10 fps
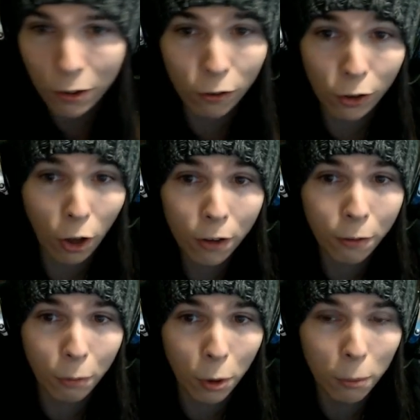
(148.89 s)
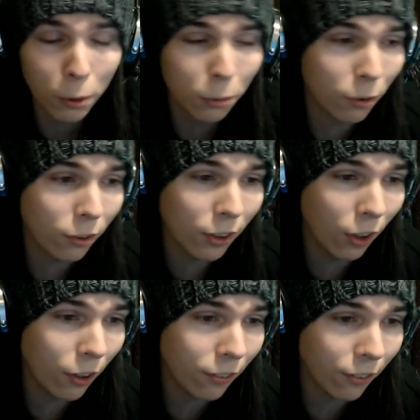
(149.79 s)
because she lost the rowboat and she
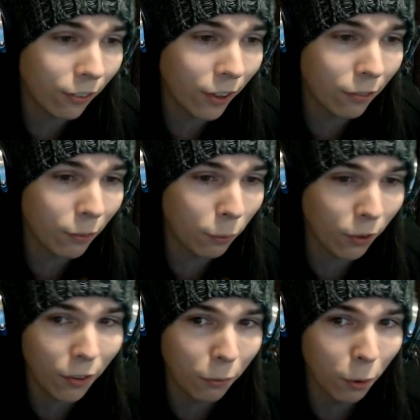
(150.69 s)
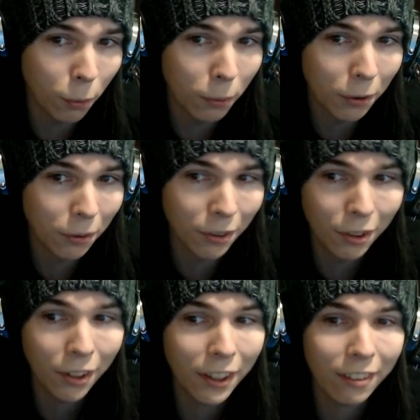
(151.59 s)
lost the stuff that was on the rowboat and
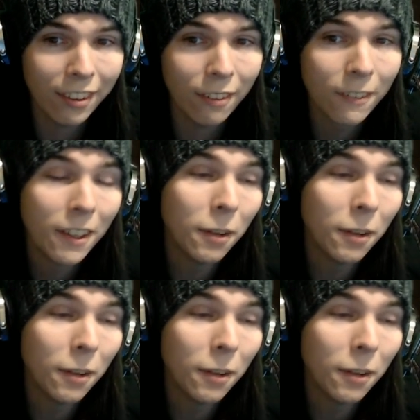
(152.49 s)
all that stuff.